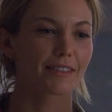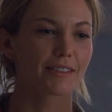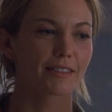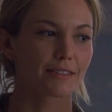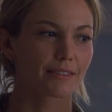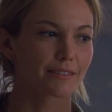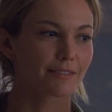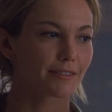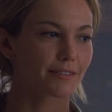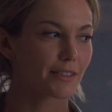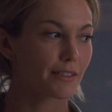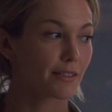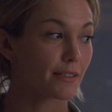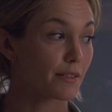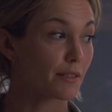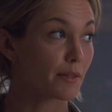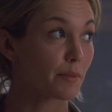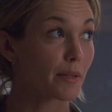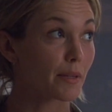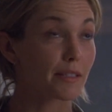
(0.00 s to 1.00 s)
She tells
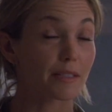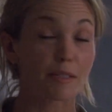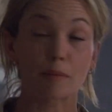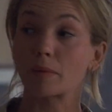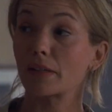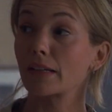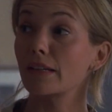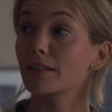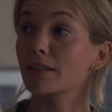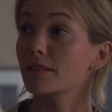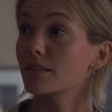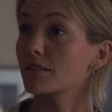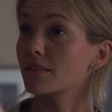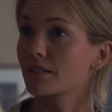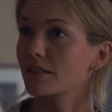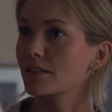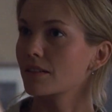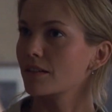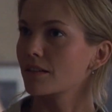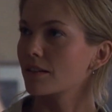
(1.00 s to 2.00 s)
Paul his house is really
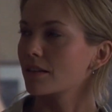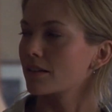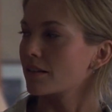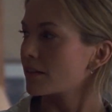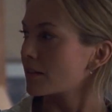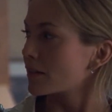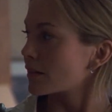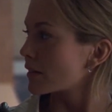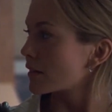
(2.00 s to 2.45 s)
beautiful.